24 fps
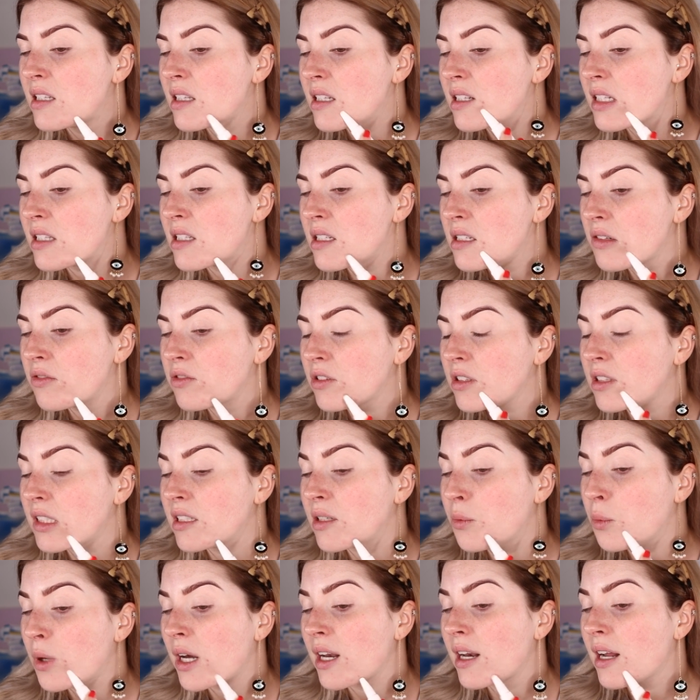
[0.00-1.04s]
There's
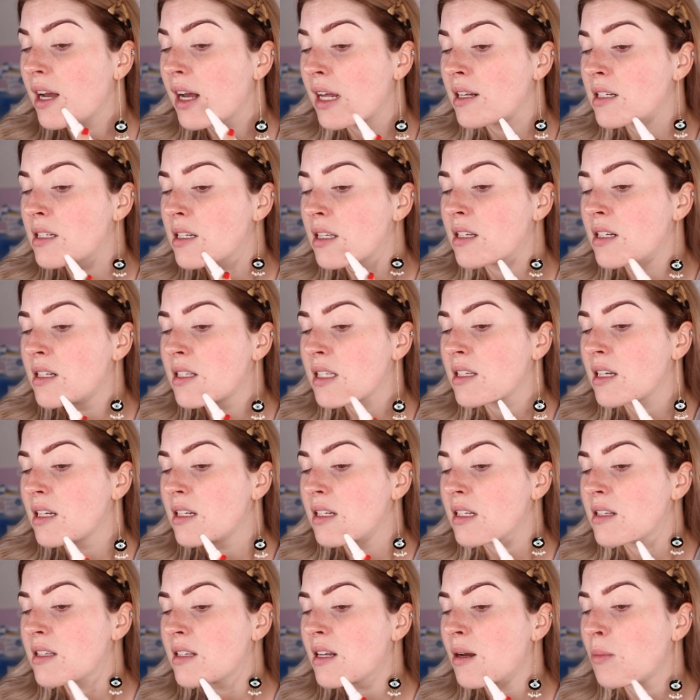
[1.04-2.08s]
definitely one under the
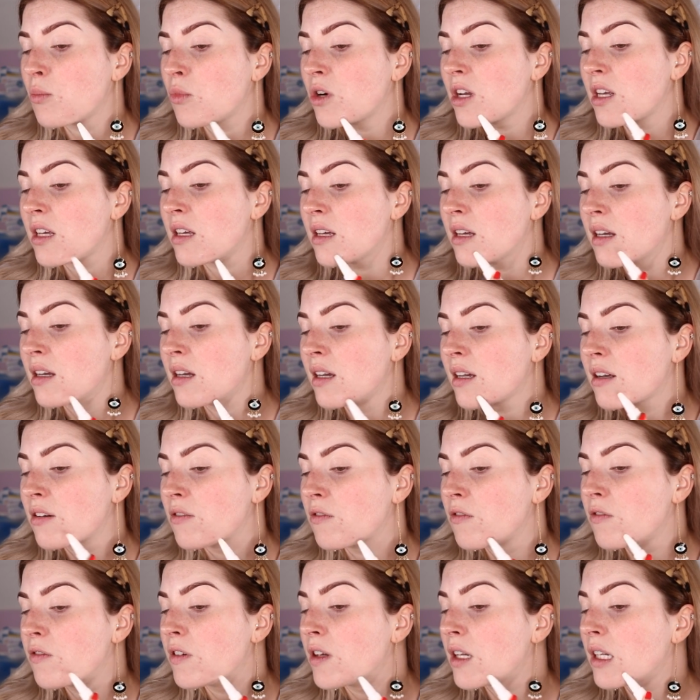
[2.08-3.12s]
skin somewhere here. I
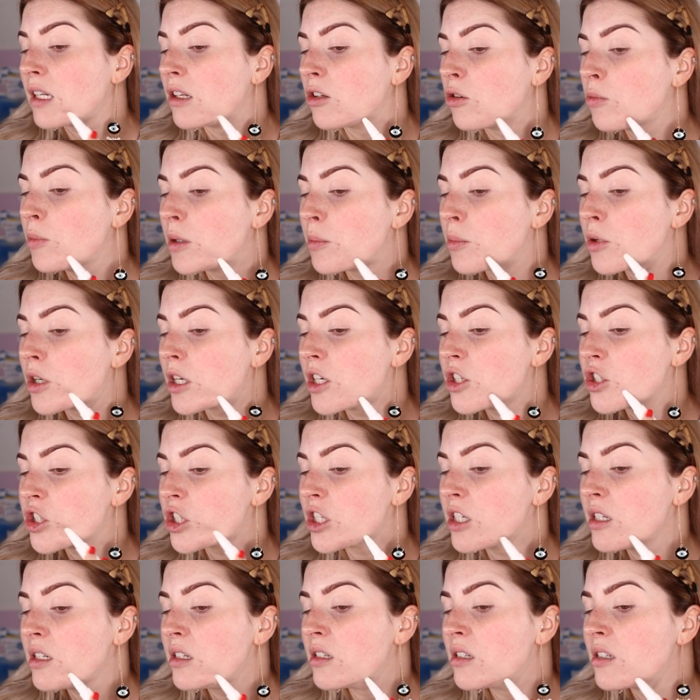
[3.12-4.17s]
can feel a little bit of
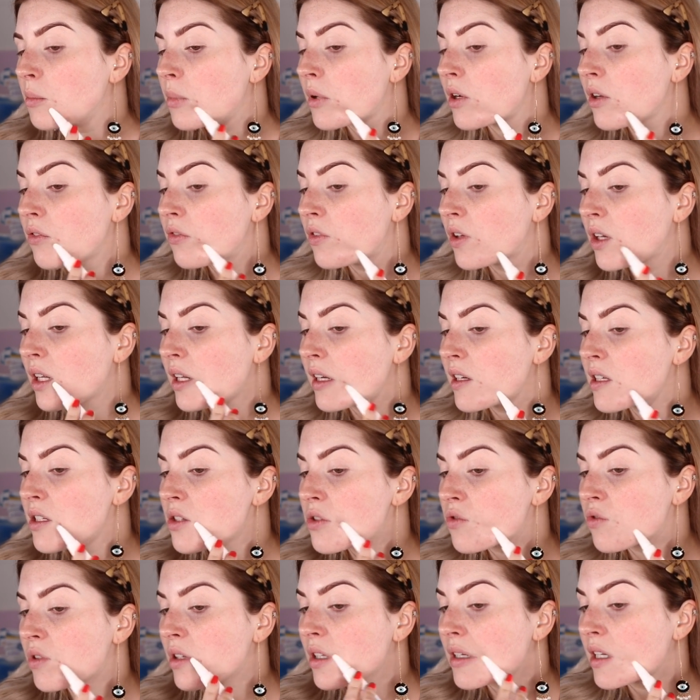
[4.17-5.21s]
pressure. But I feel like
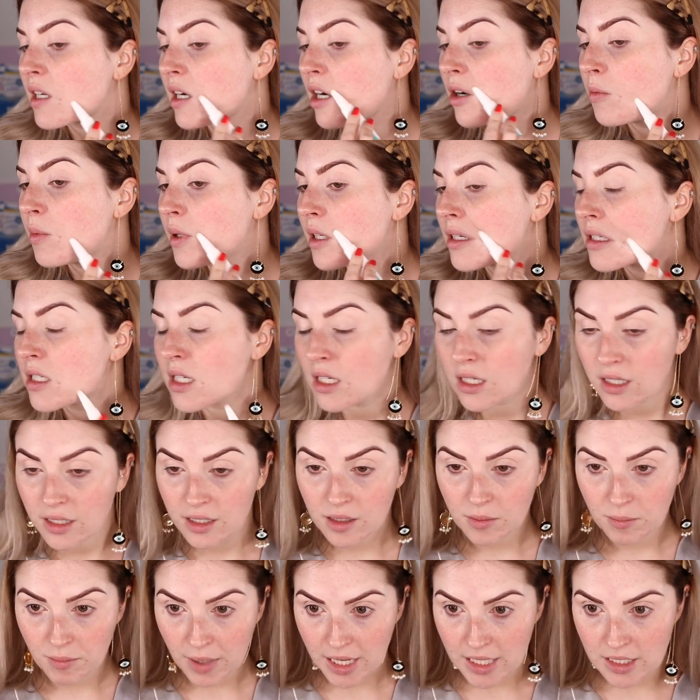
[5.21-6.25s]
it's really helping to
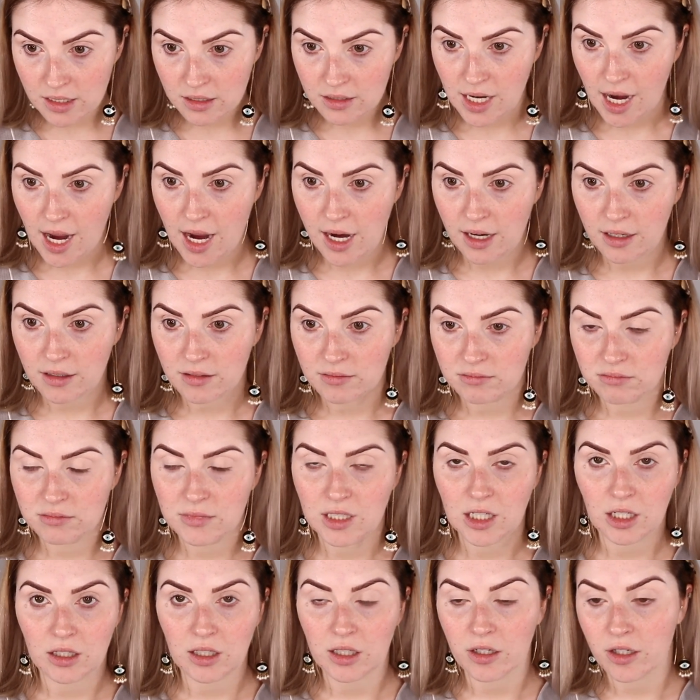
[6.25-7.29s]
like maintain
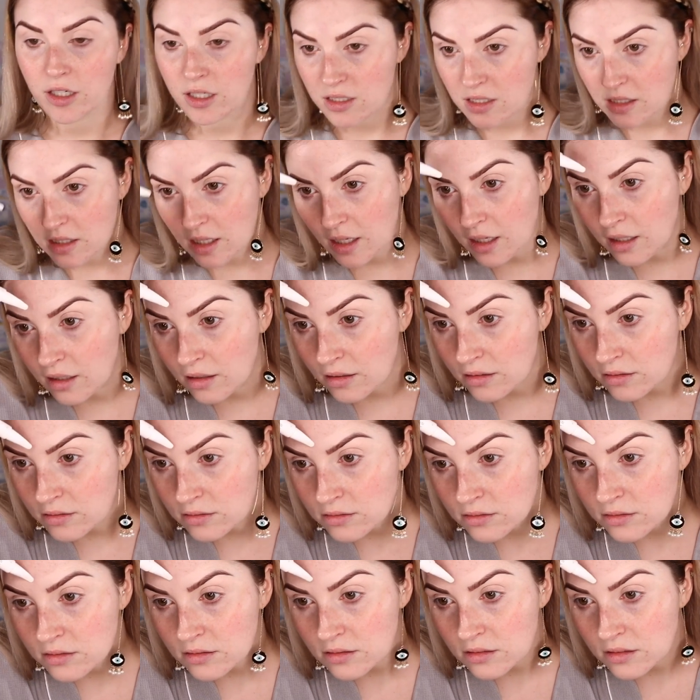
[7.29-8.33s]
clearer skin.
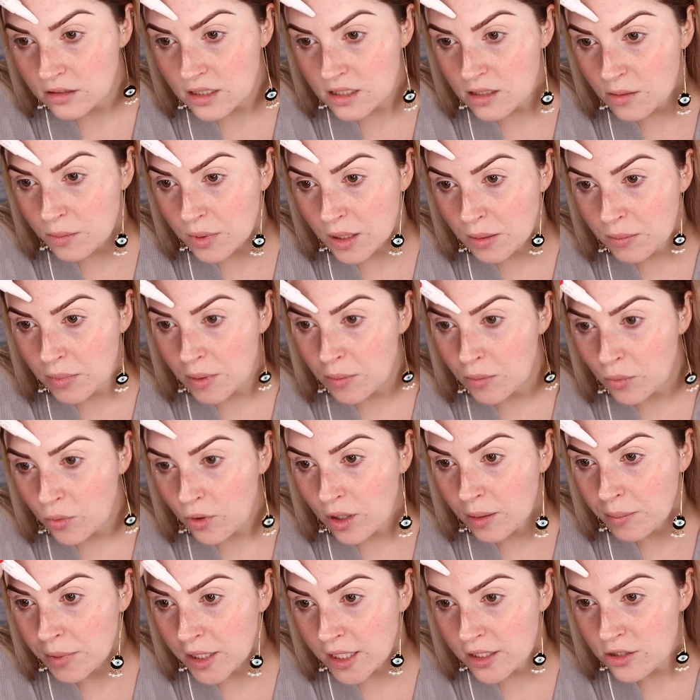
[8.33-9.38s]
There's a big pimple
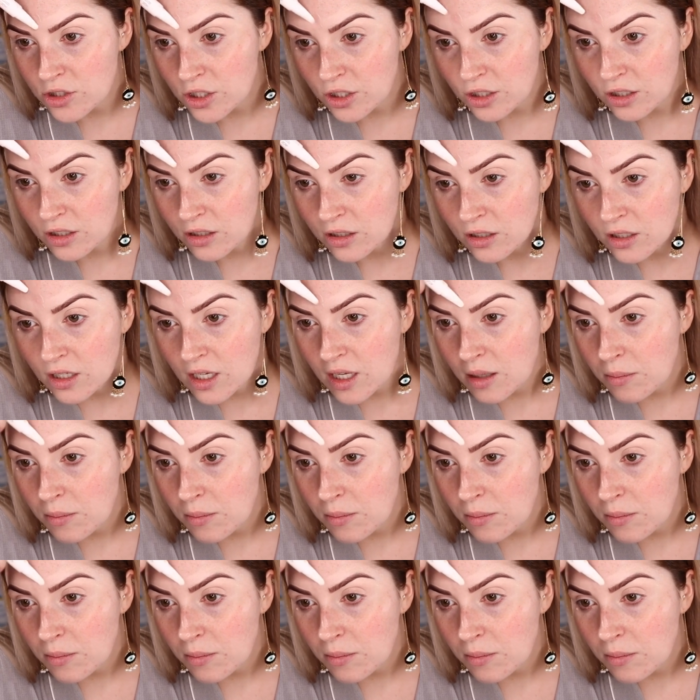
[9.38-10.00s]
up here too.